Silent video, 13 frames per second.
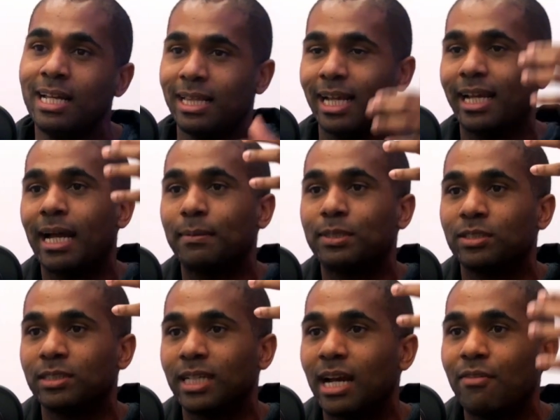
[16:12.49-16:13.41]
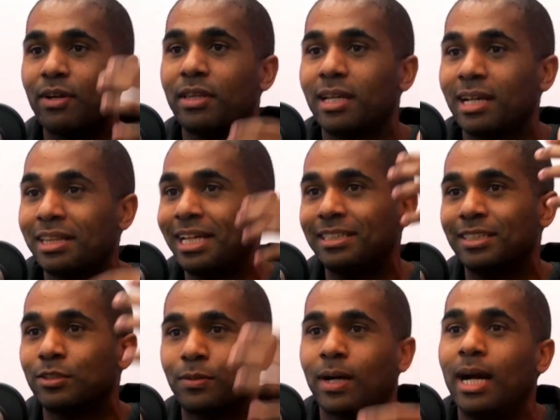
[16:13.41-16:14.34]
that captures everything that
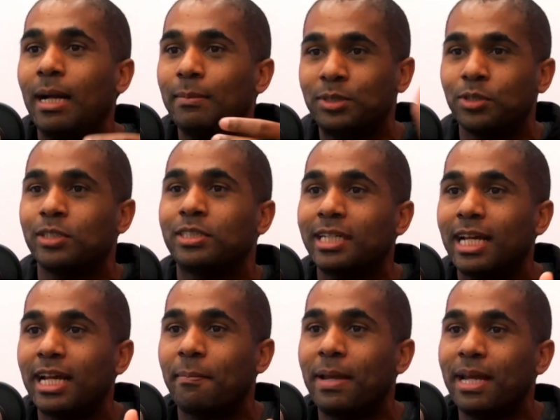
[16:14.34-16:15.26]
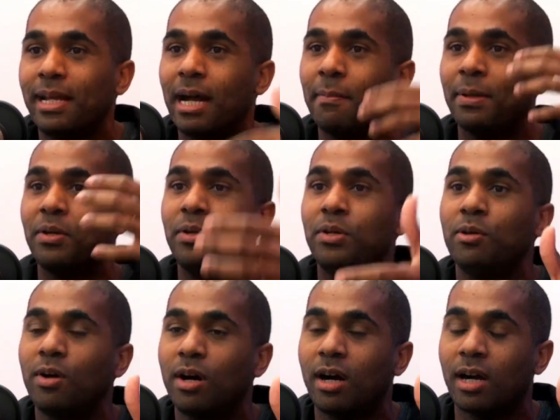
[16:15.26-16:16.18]
describes your genetic makeup and who
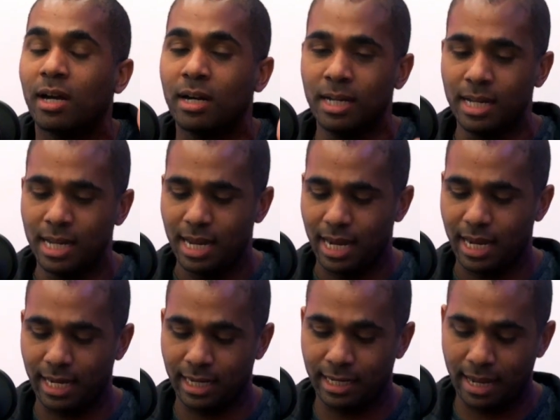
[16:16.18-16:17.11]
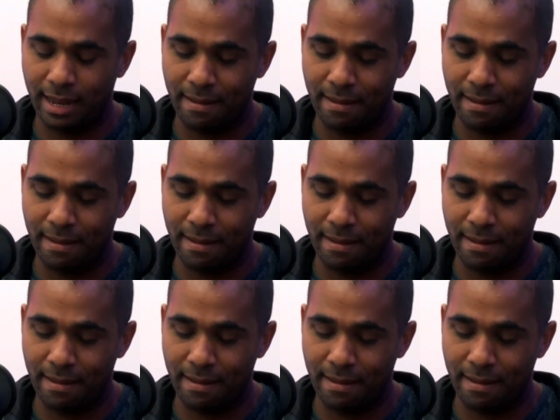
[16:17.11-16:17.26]
you are. And